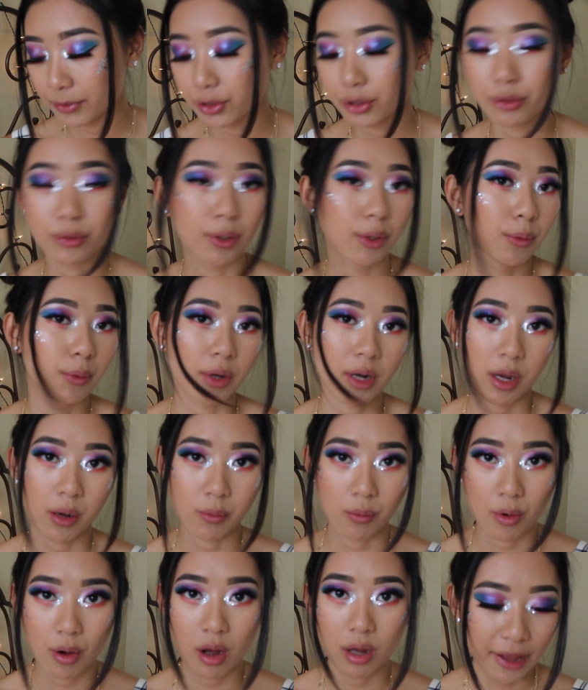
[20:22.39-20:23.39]
doing what I
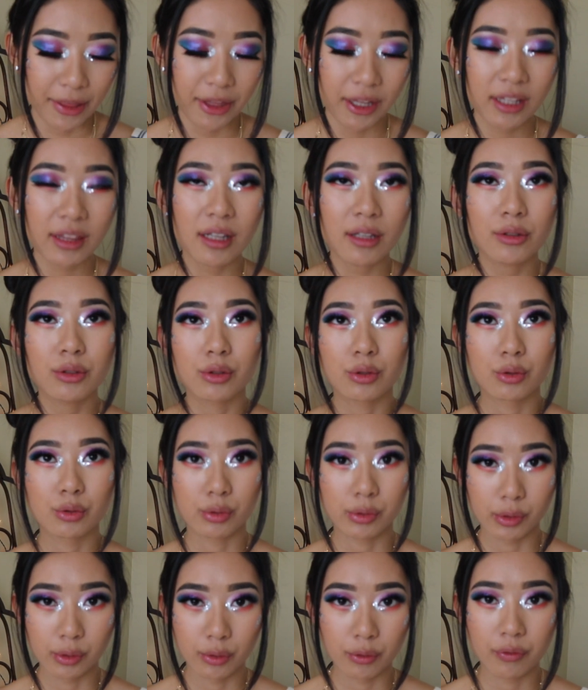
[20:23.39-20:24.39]
want. I think that's
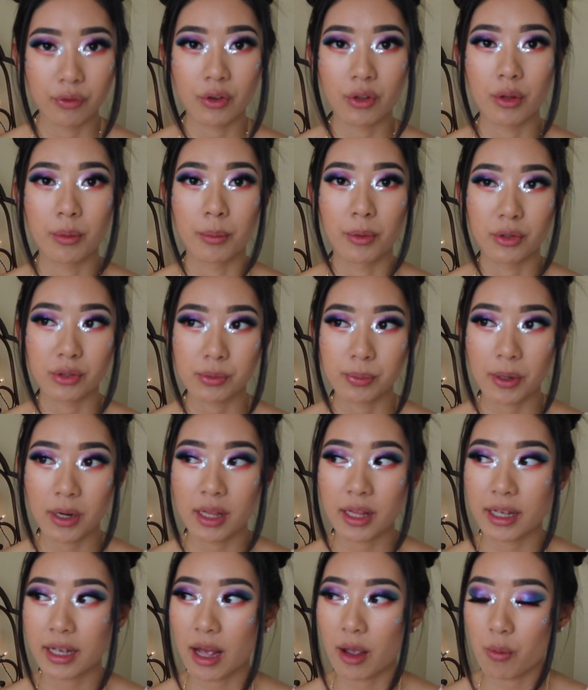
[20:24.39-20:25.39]
true for the most part.
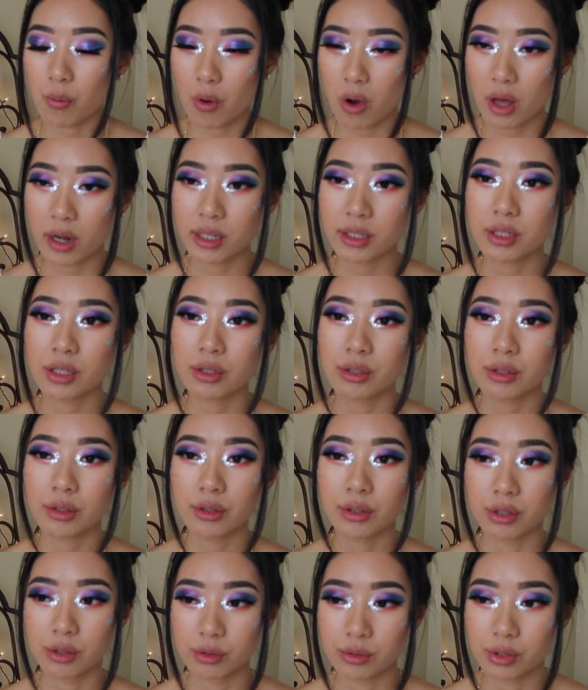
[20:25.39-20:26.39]
Like, I wanted to do
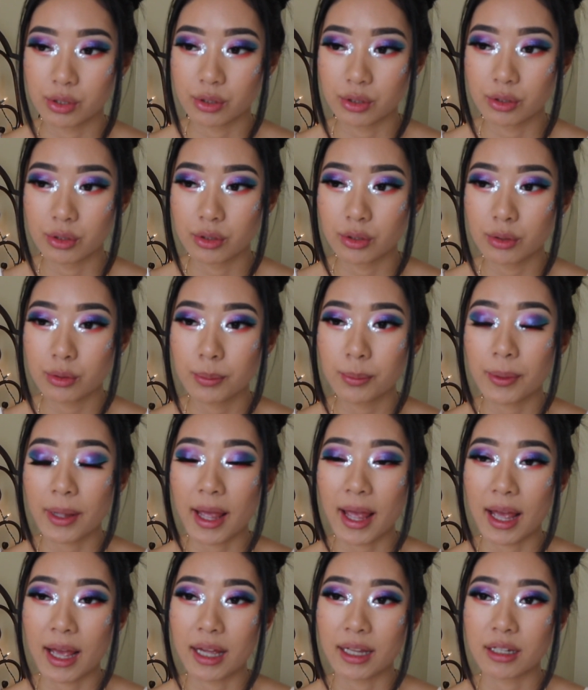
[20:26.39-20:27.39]
YouTube
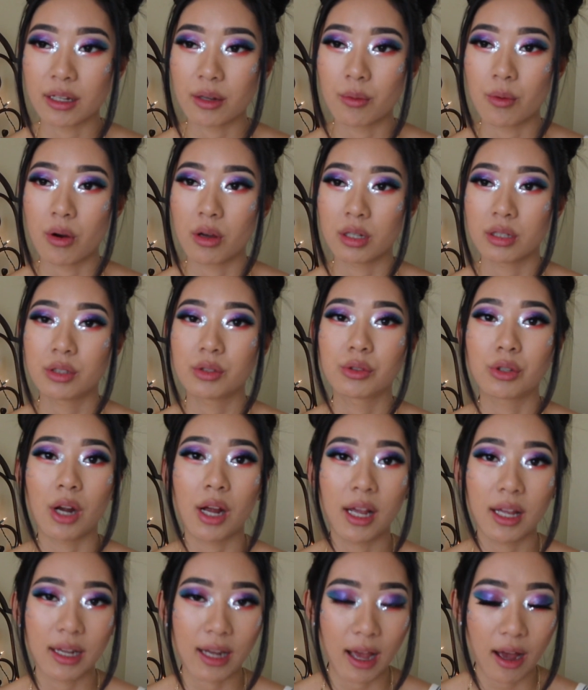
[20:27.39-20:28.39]
and I wanted to
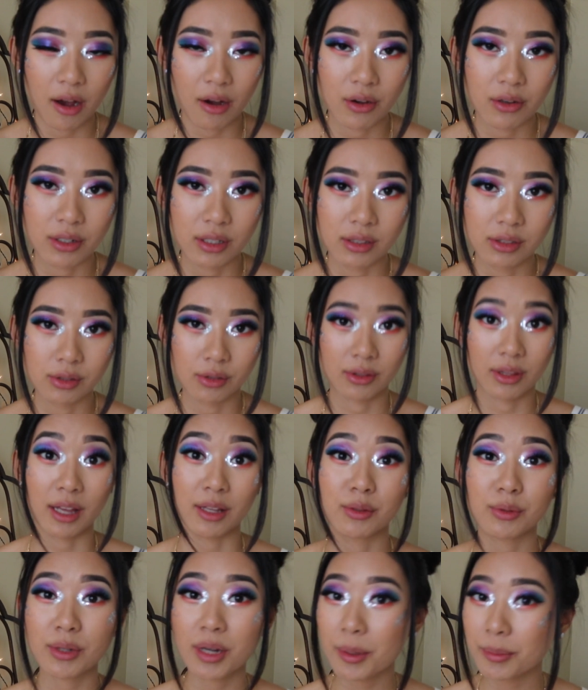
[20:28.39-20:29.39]
try it out, and so
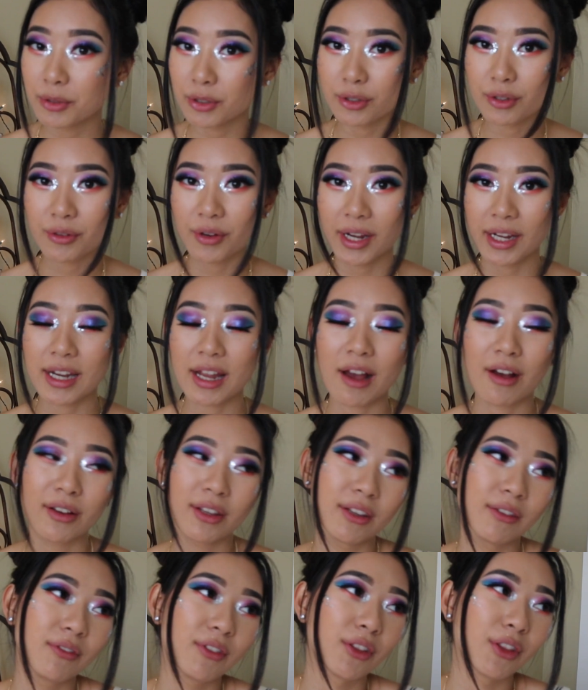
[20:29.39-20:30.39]
that's what I'm doing right now,
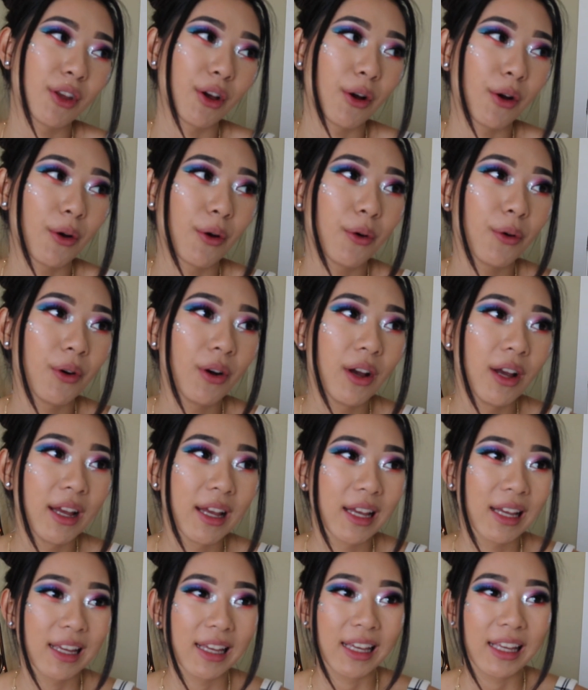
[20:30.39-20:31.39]
even though
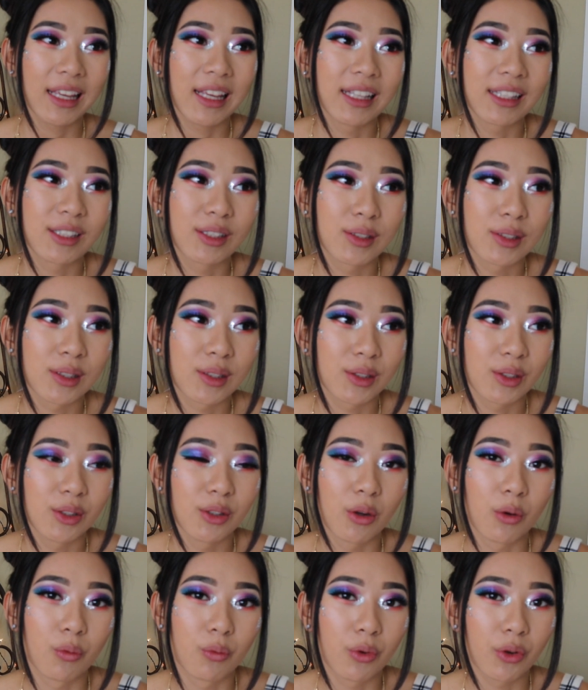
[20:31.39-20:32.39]
it's, you
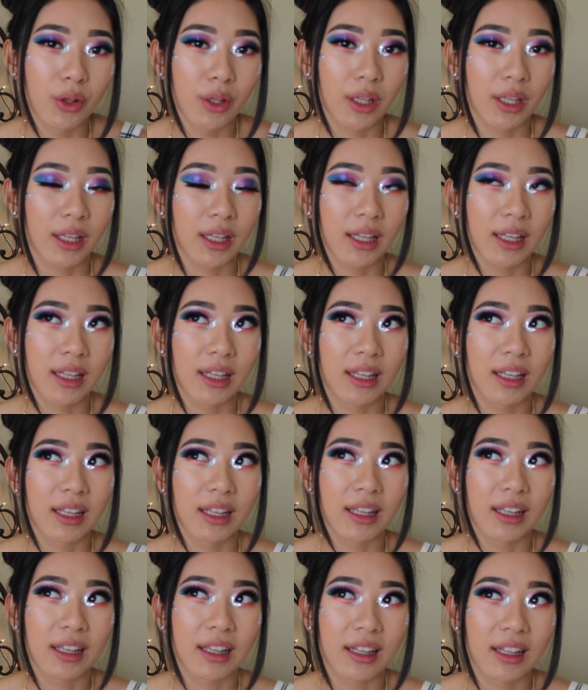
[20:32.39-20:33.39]
know, really
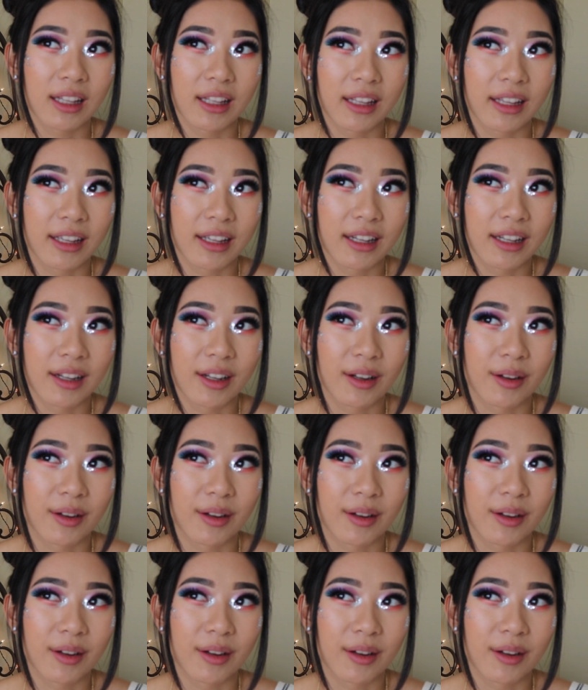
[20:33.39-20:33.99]
like